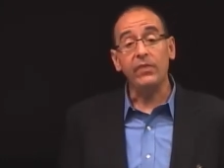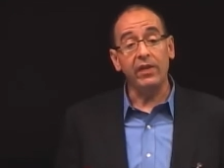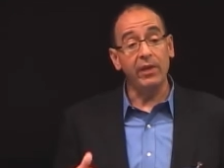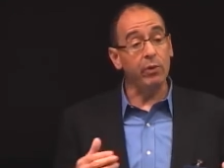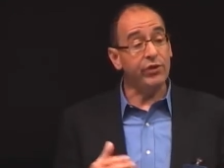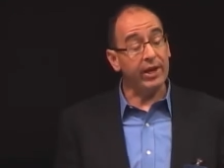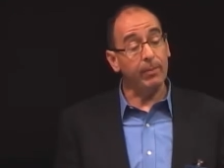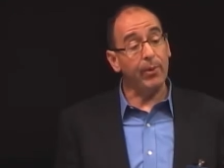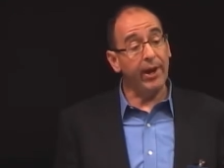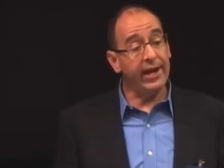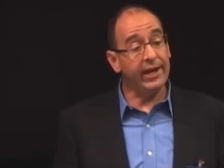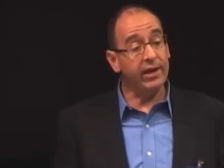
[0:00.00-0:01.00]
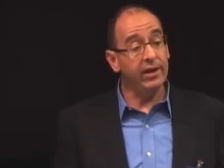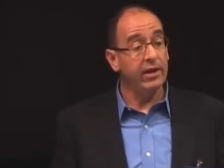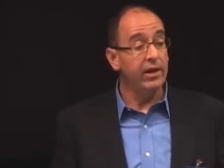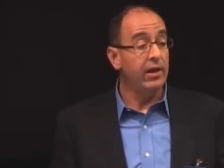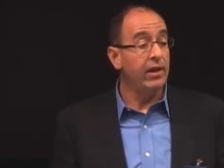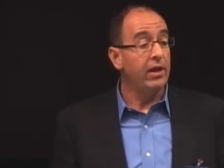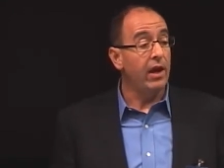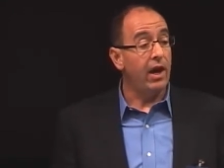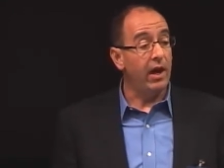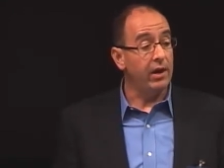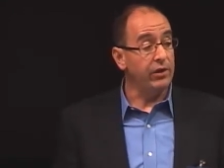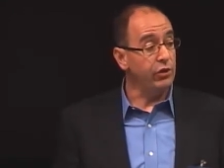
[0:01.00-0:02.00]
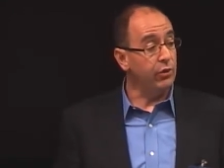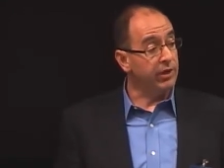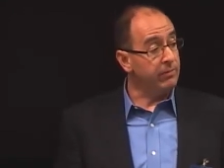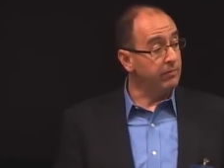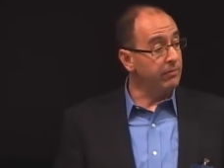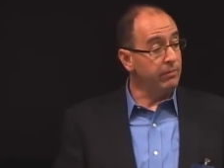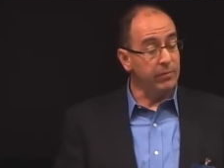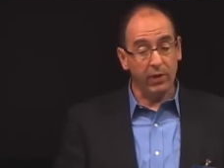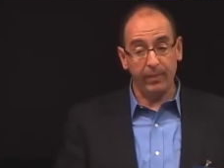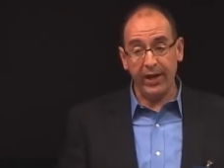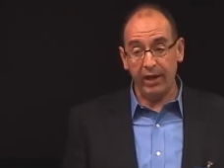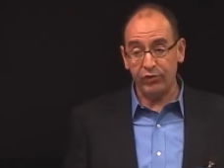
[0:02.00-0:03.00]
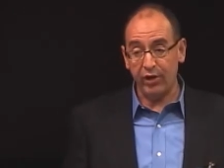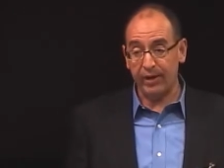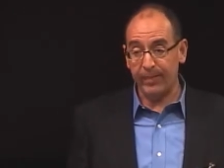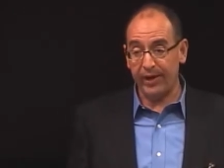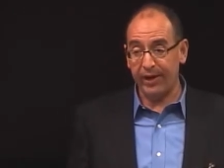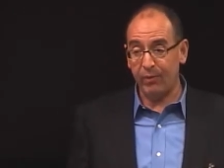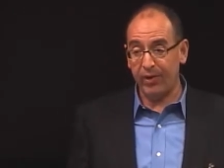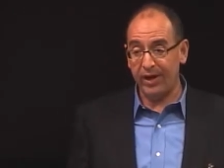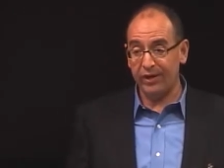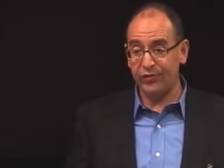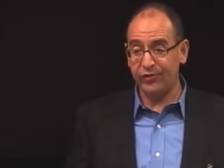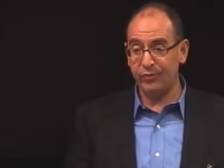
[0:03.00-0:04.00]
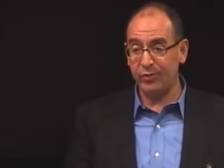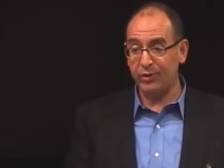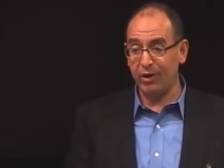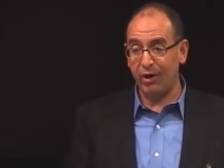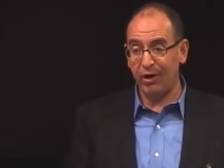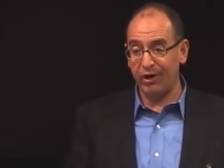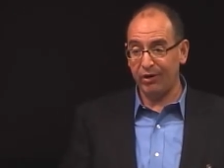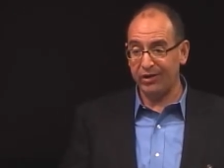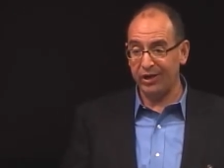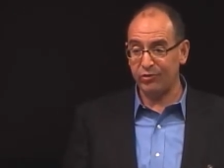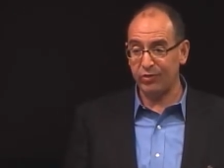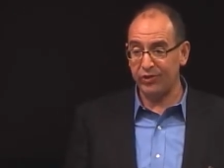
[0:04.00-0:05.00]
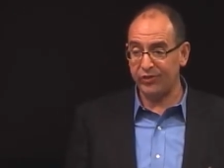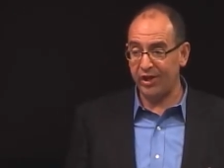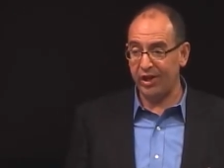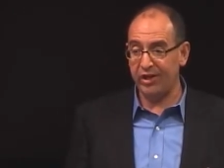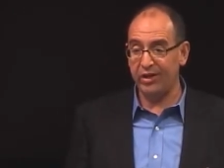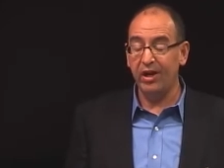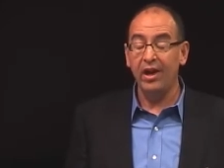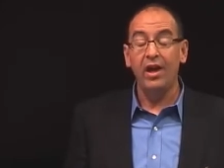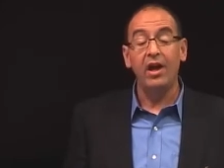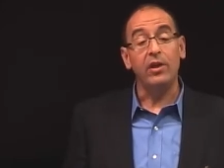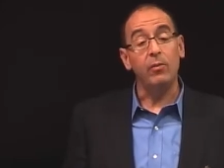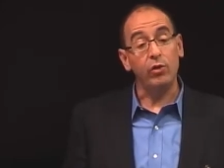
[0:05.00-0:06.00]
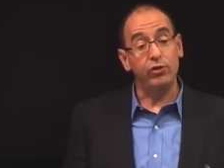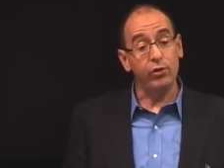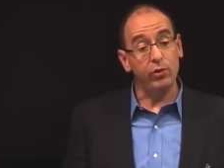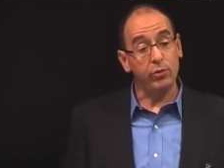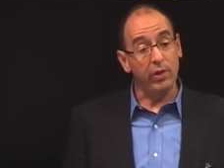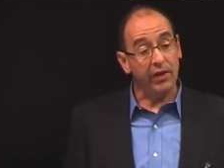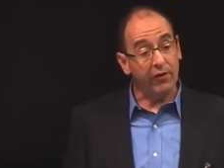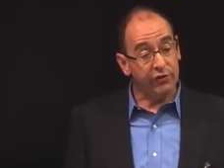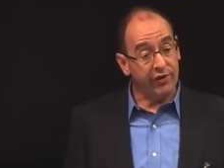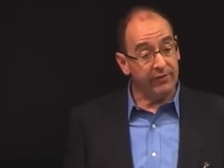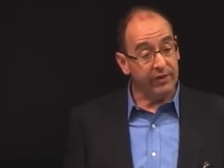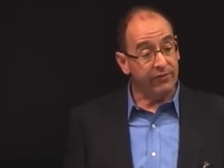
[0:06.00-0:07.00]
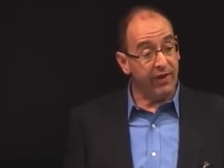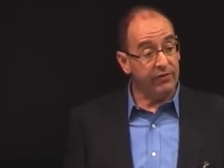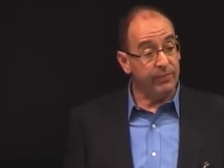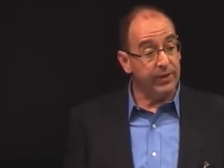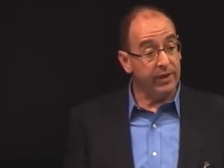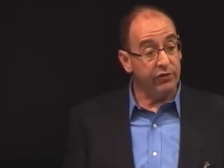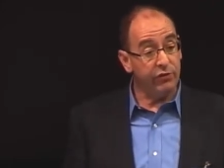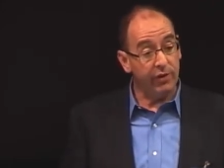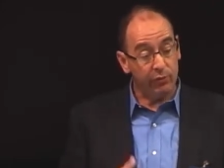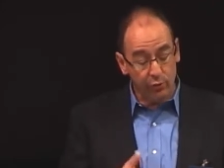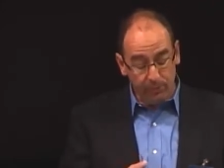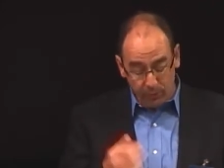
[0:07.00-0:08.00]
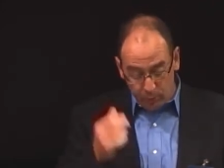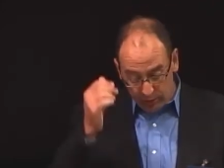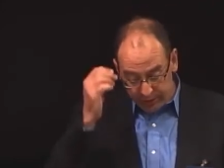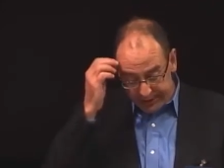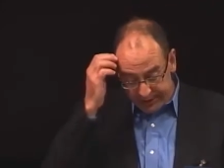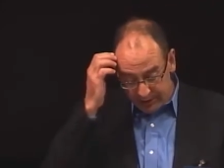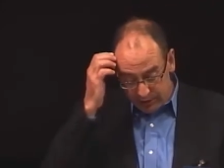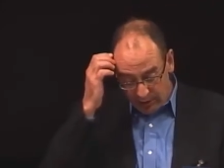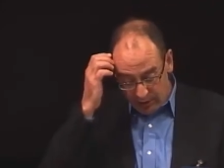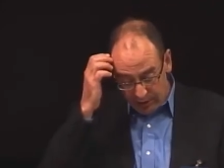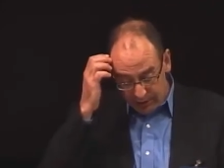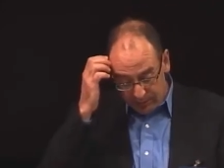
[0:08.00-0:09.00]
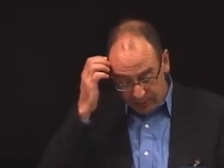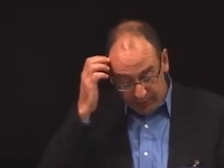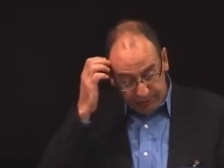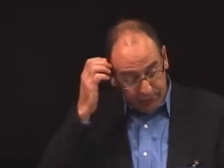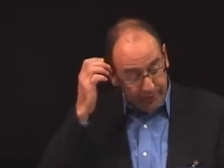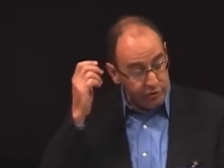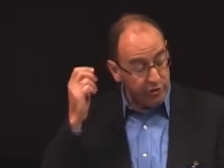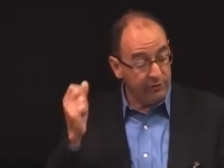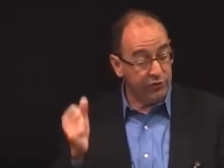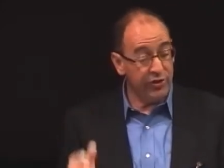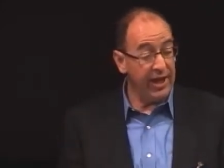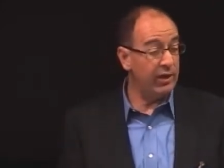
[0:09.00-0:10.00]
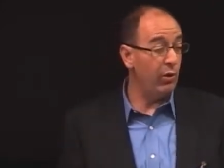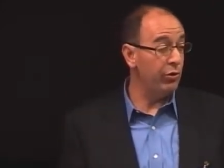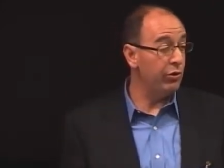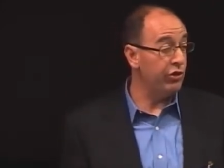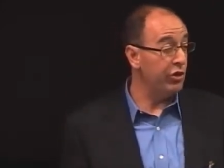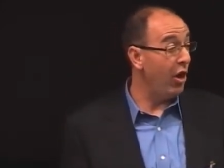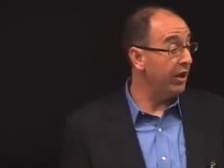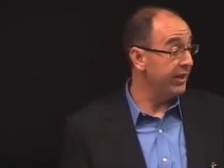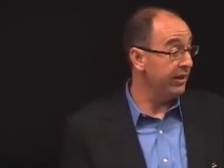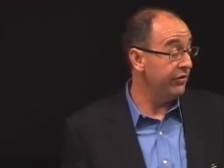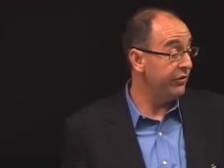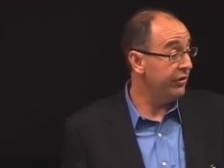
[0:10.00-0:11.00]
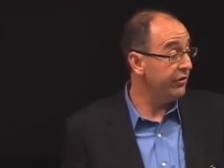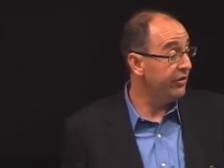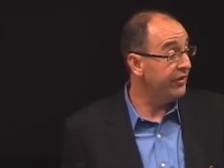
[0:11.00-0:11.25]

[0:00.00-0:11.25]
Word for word: Then we'll take a break. Uh, you can mill about, talk about how wise we are, enjoy the sun. Then we'll do another seventy-five minutes that Rupert will lead on the proliferation of stakeholders and audiences.